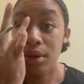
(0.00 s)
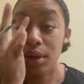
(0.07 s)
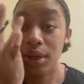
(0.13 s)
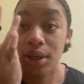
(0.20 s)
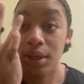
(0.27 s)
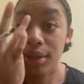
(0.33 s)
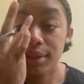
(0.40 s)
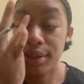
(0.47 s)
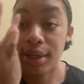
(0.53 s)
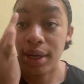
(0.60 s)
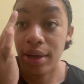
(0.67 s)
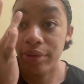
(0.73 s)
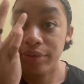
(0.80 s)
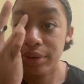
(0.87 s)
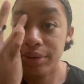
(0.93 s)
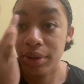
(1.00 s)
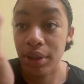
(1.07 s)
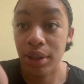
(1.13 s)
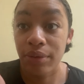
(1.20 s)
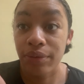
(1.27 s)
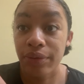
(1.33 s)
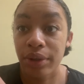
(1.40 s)
it is 50
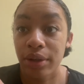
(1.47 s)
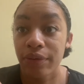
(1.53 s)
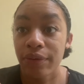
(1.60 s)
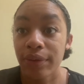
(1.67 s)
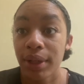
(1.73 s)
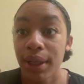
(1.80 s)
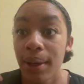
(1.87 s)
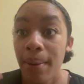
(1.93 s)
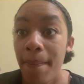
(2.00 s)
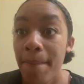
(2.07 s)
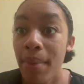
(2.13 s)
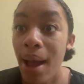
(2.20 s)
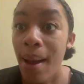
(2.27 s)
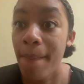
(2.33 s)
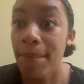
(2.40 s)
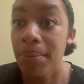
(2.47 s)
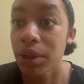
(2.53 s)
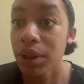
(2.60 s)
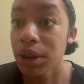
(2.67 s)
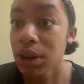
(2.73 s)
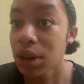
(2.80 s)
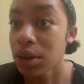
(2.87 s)
I'm finna fill in my
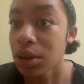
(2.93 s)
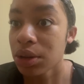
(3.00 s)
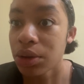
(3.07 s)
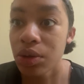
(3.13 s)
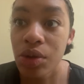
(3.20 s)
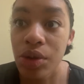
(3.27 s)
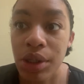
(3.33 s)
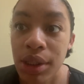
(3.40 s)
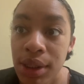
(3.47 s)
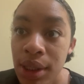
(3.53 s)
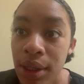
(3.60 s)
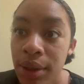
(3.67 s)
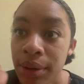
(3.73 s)
brows.